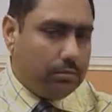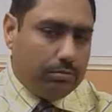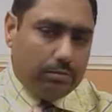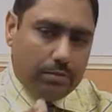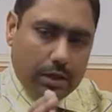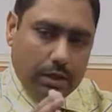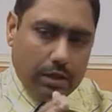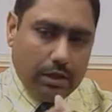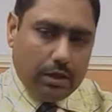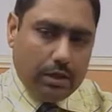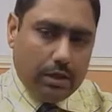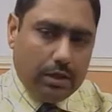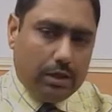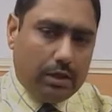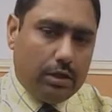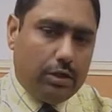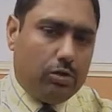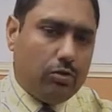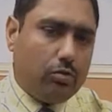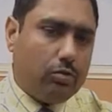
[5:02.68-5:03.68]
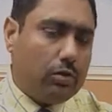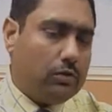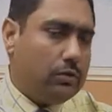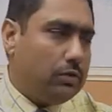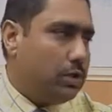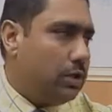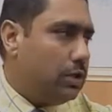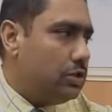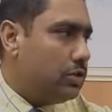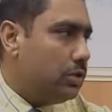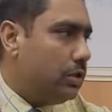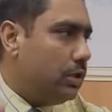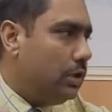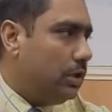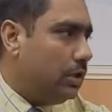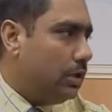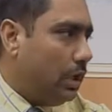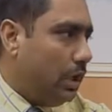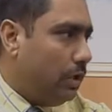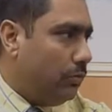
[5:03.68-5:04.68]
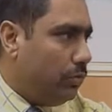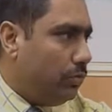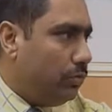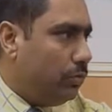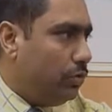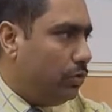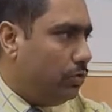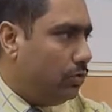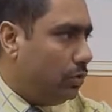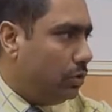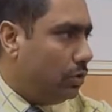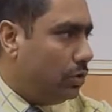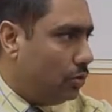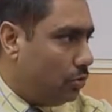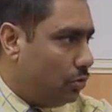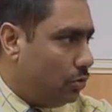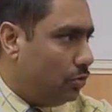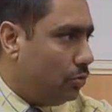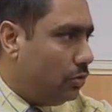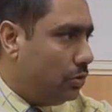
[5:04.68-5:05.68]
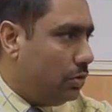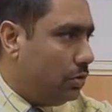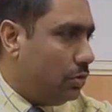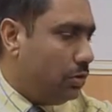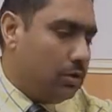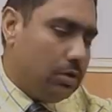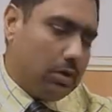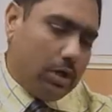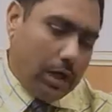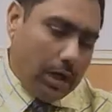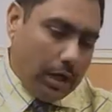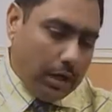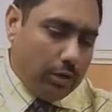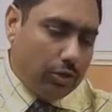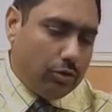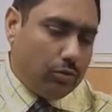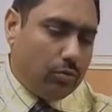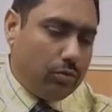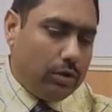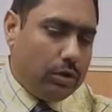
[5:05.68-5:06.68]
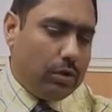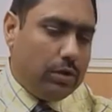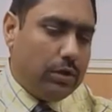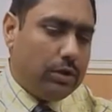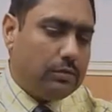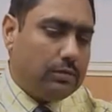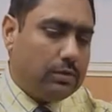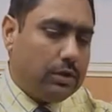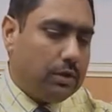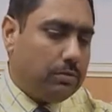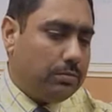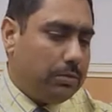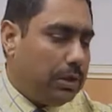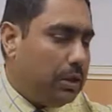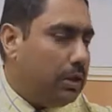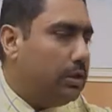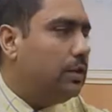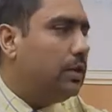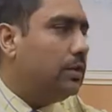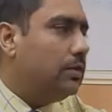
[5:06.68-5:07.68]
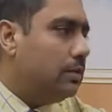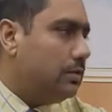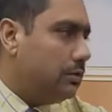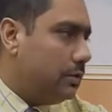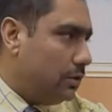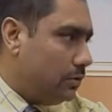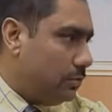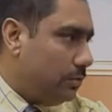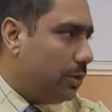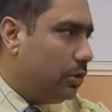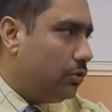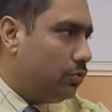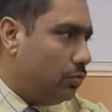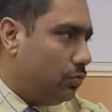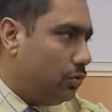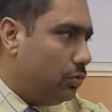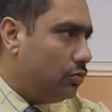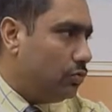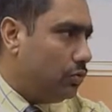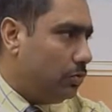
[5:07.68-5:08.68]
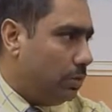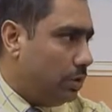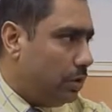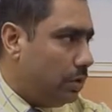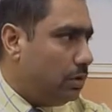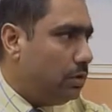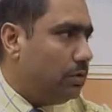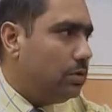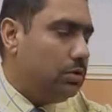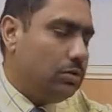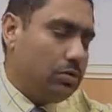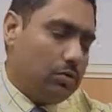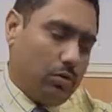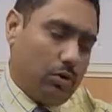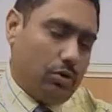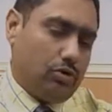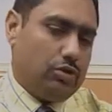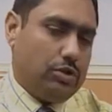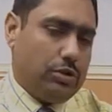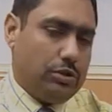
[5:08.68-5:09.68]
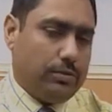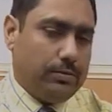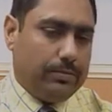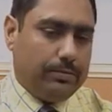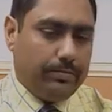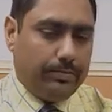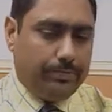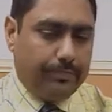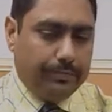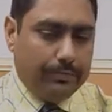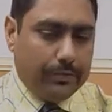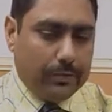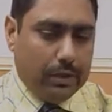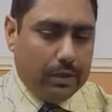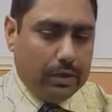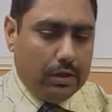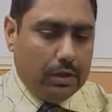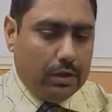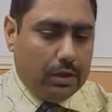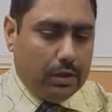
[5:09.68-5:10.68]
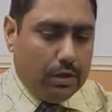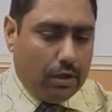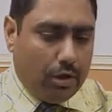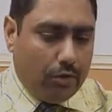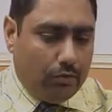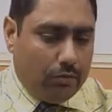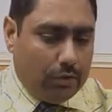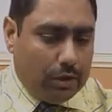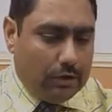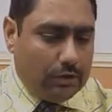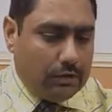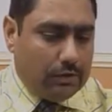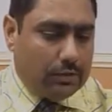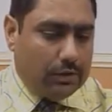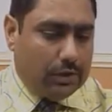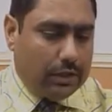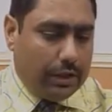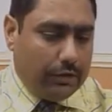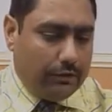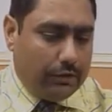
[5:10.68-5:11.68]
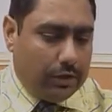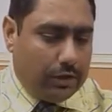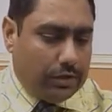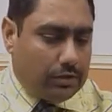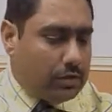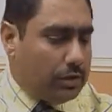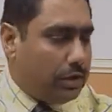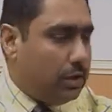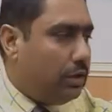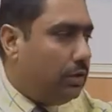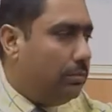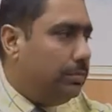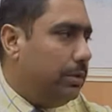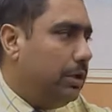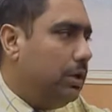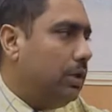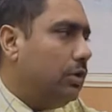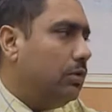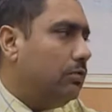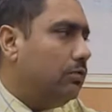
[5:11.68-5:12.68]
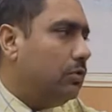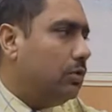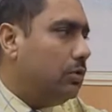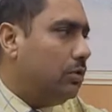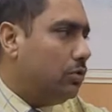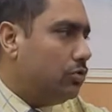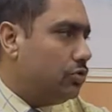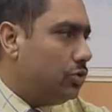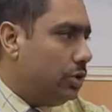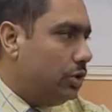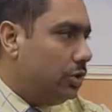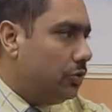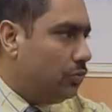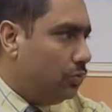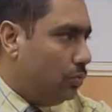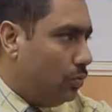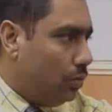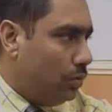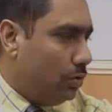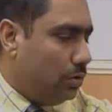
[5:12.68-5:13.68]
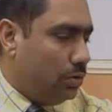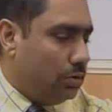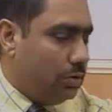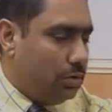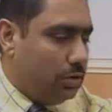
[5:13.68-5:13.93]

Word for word: but are taken into consideration at the time of producing the goods are included in a statement and that statement is known as to yeah. be the cost yeah. sheet. Now once the definition and the meaning of the cost sheet is known,